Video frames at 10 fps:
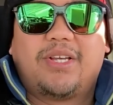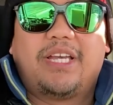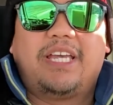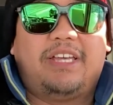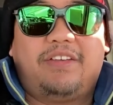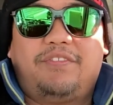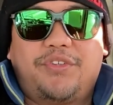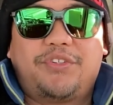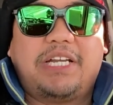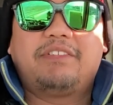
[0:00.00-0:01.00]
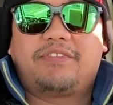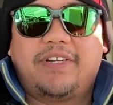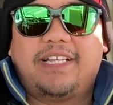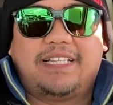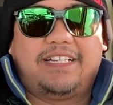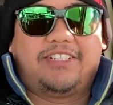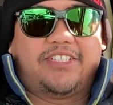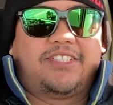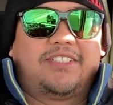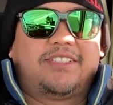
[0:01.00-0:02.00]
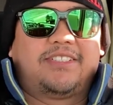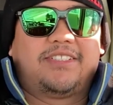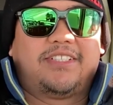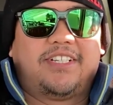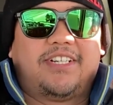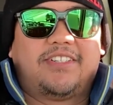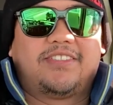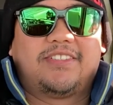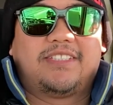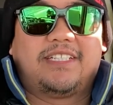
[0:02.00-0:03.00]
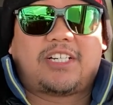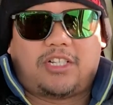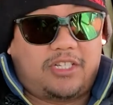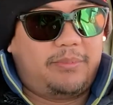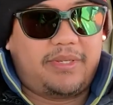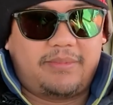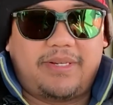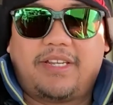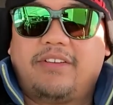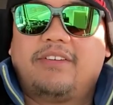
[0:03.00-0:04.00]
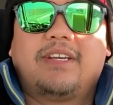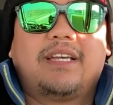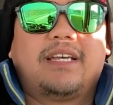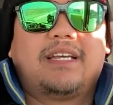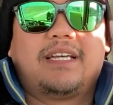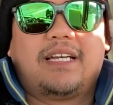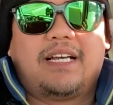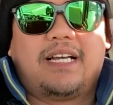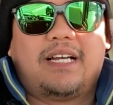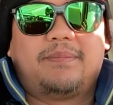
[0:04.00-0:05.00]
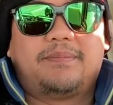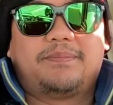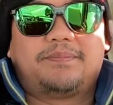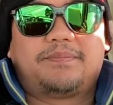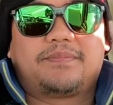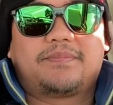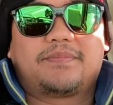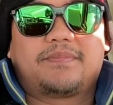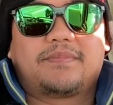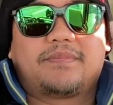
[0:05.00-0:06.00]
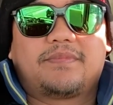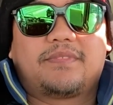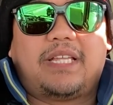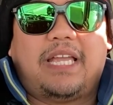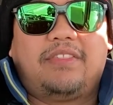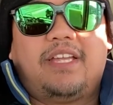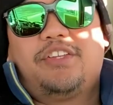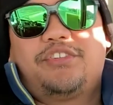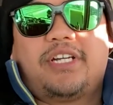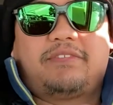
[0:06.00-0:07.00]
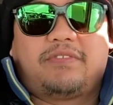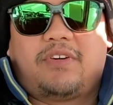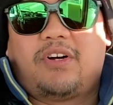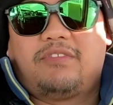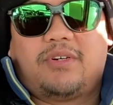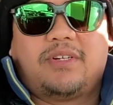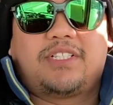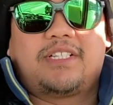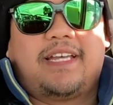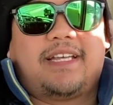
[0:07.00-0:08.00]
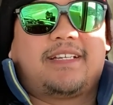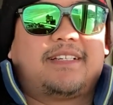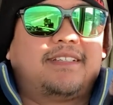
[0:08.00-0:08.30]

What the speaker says: If you drive a Freightliner, you know, a Columbia, mind you, and then you drive a Volvo, it's like